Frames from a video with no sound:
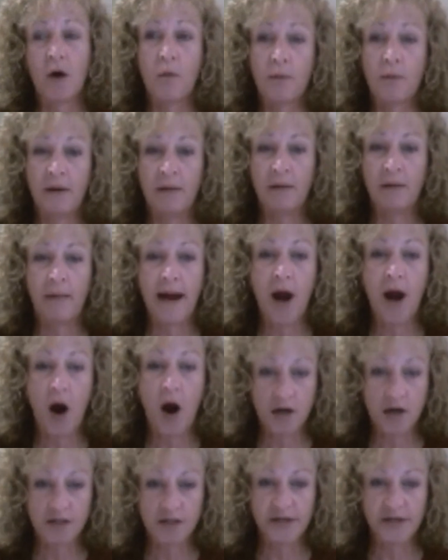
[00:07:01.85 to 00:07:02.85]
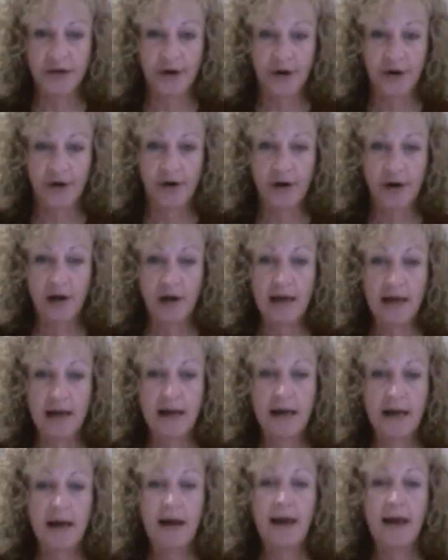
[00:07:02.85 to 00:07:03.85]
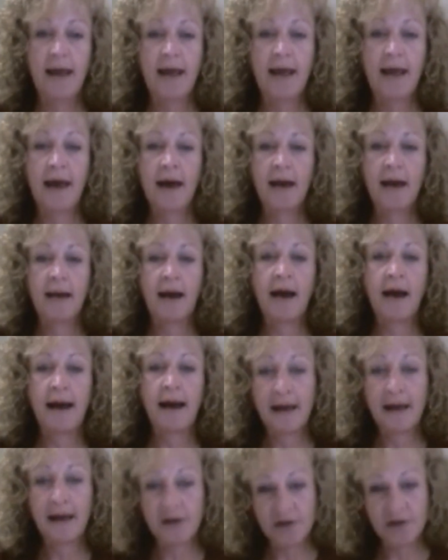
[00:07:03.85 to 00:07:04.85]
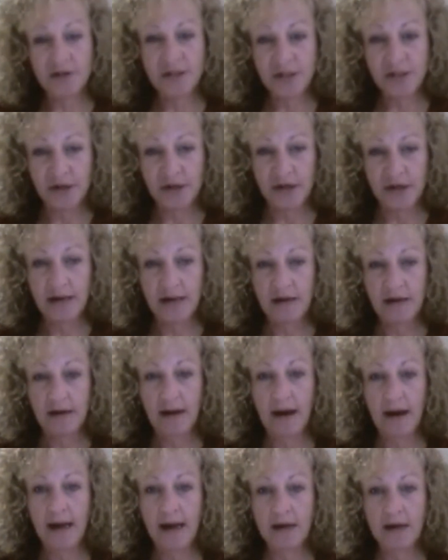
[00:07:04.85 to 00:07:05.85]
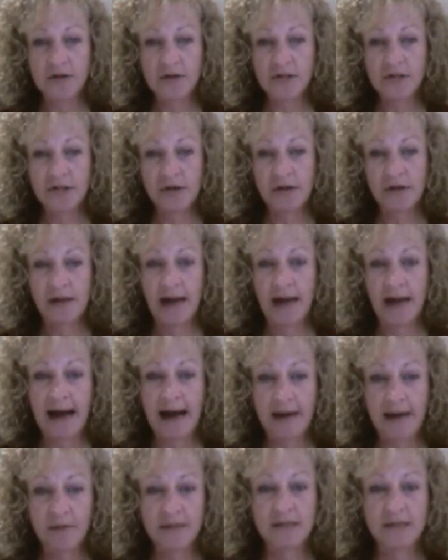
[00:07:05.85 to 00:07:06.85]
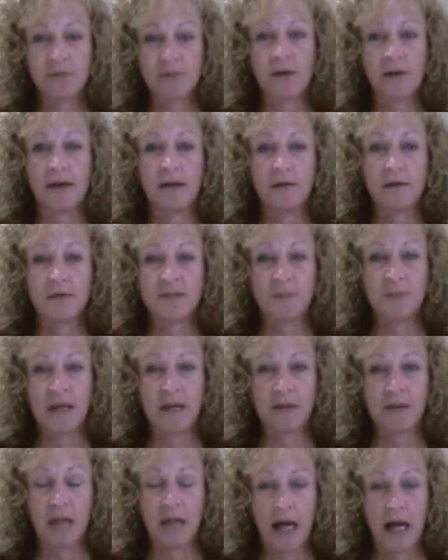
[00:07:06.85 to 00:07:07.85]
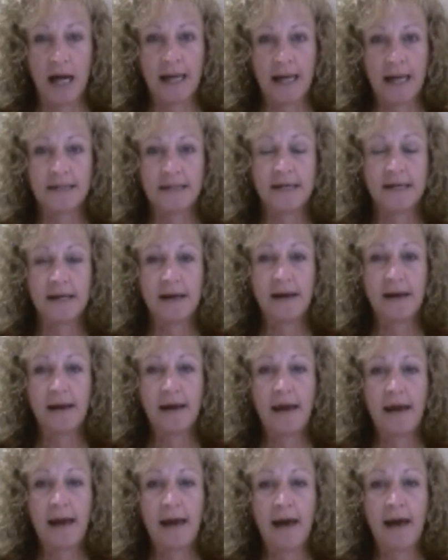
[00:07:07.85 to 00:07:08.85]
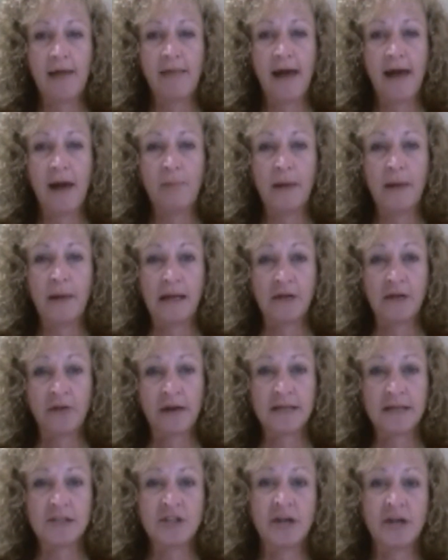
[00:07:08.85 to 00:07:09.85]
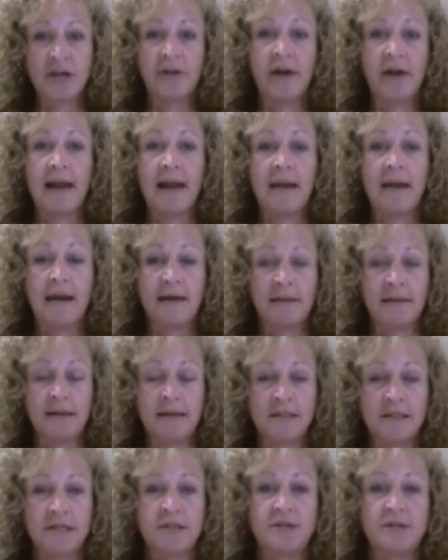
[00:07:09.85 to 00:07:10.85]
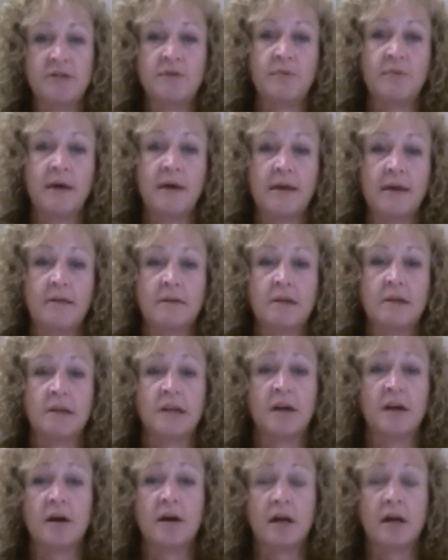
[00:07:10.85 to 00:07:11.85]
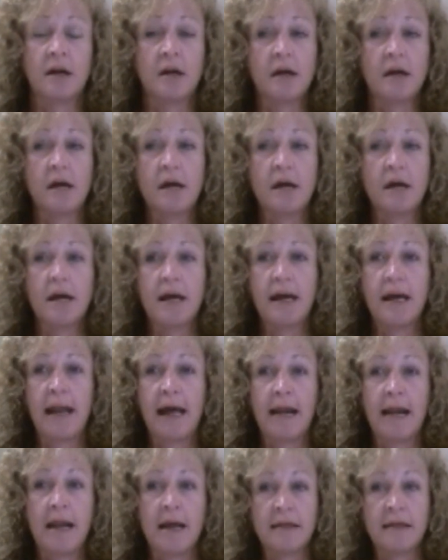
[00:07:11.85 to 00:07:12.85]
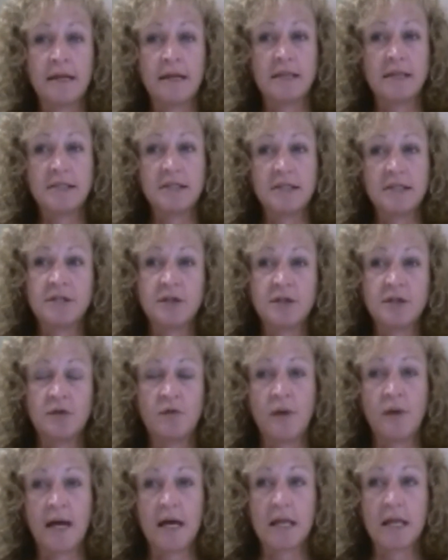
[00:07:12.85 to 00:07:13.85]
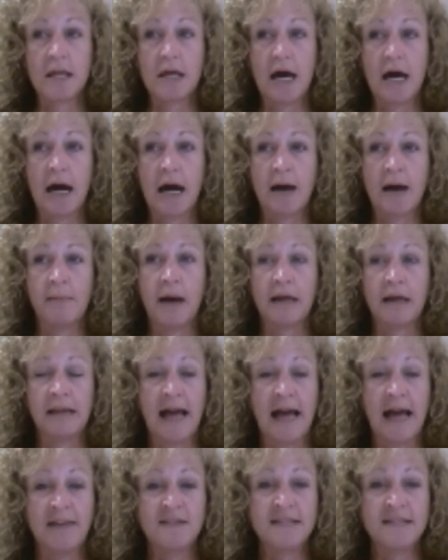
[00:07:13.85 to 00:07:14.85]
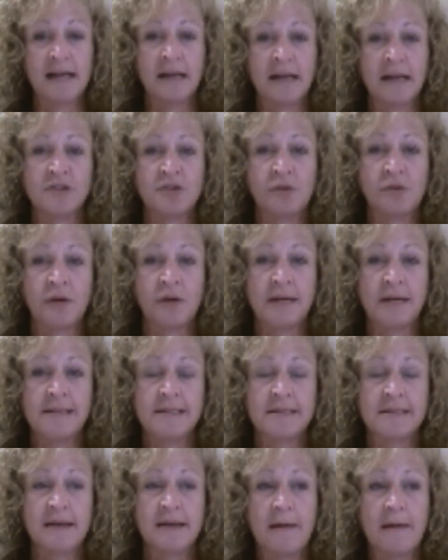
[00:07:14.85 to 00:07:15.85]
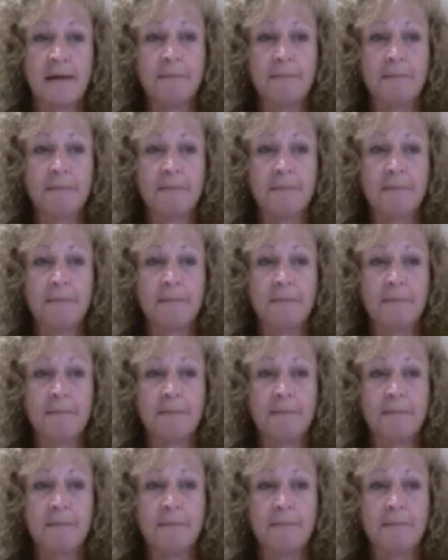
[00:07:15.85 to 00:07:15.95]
opened my heart to her. And I understood. I understood that I was the one that was being blind, and that being transgender had nothing to do with the look. It had nothing to do with a lifestyle choice.